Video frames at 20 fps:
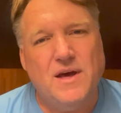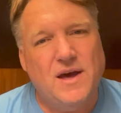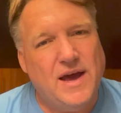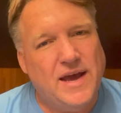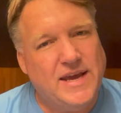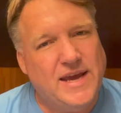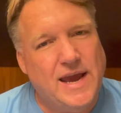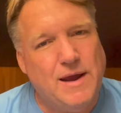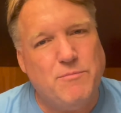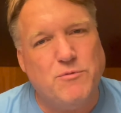
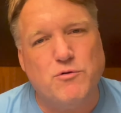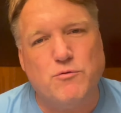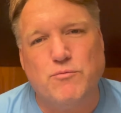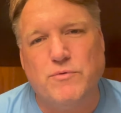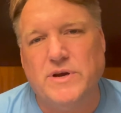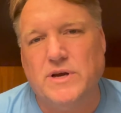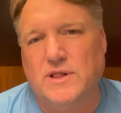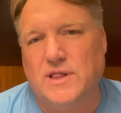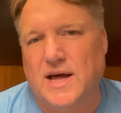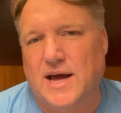I came to
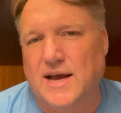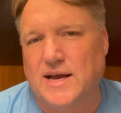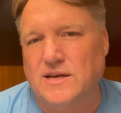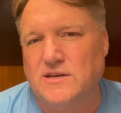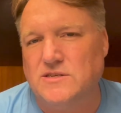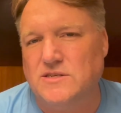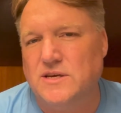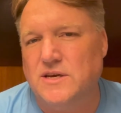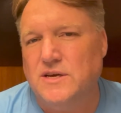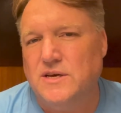
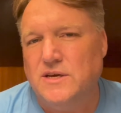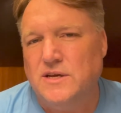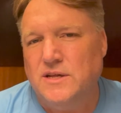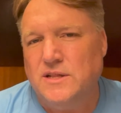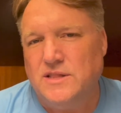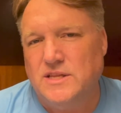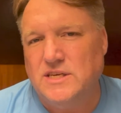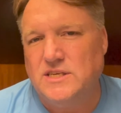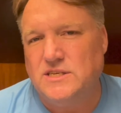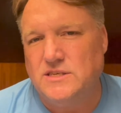realize
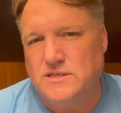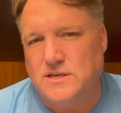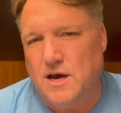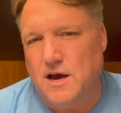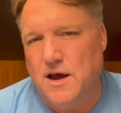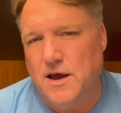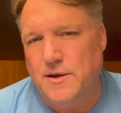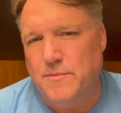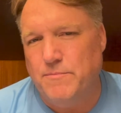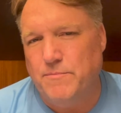this
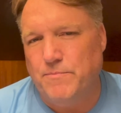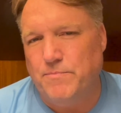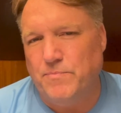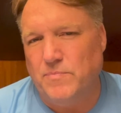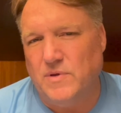time,